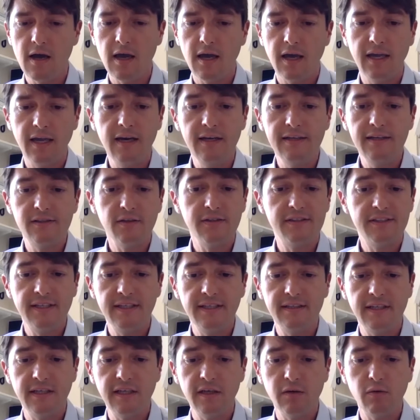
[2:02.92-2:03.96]
it is a
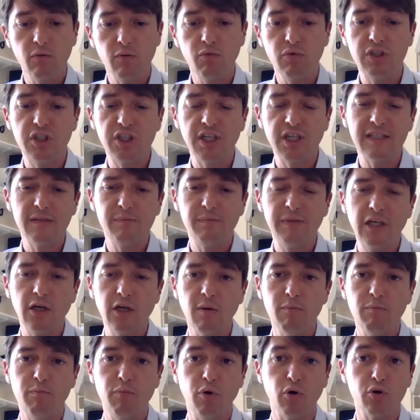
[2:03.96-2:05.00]
city which has
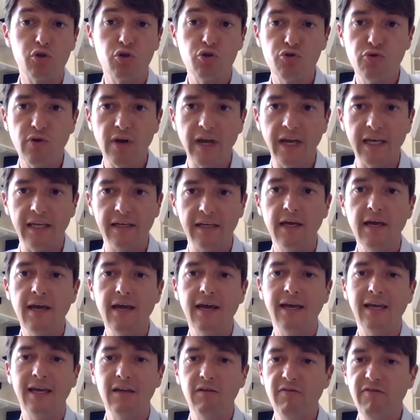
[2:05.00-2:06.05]
become portrayed
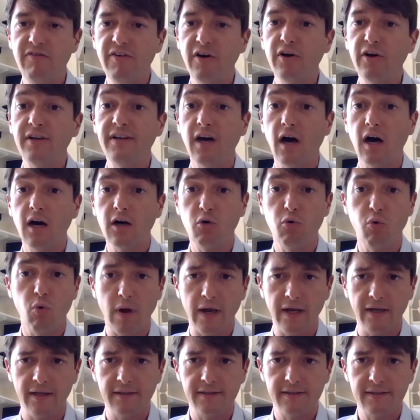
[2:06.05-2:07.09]
in very dark
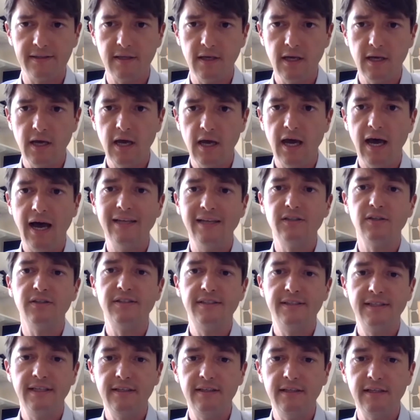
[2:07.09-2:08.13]
ways as a
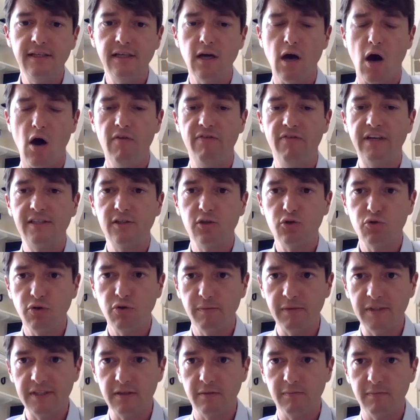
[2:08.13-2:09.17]
city of
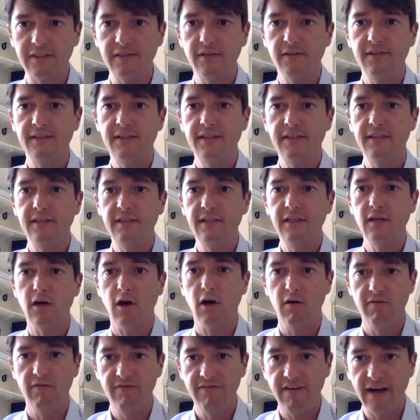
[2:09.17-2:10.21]
extremism, as a city
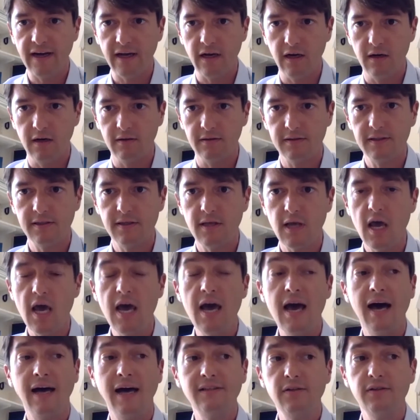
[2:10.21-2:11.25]
of violence,
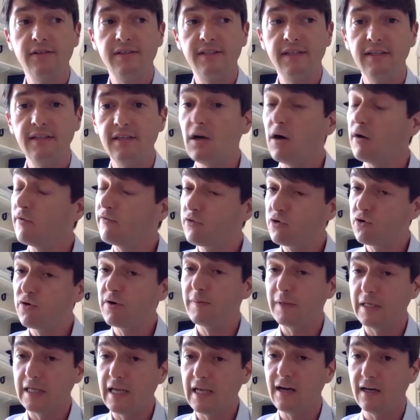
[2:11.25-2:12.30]
as a city of
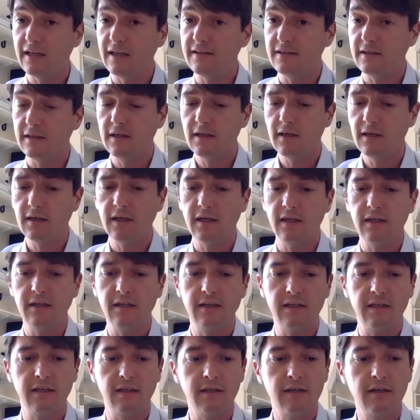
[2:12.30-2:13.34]
criminality,
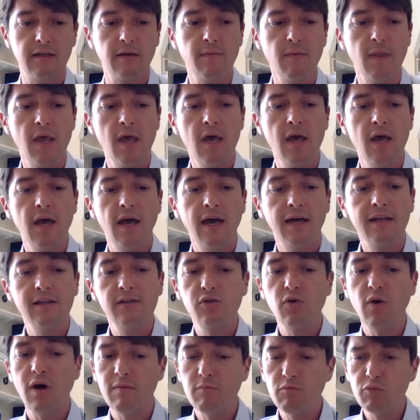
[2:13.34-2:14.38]
indeed. And
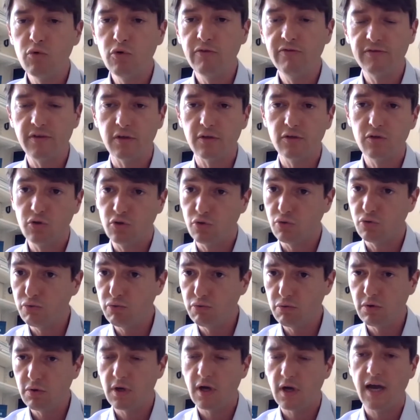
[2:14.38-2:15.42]
so I moved to
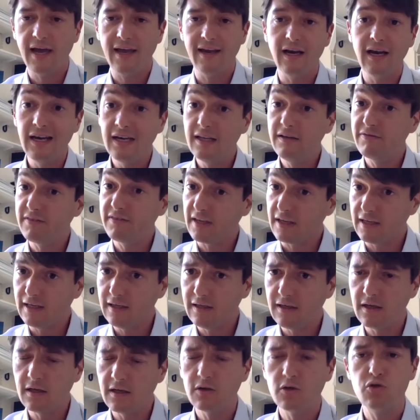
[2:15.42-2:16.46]
and lived
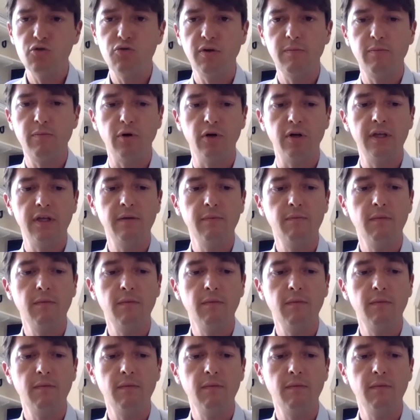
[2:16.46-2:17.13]
in Tripoli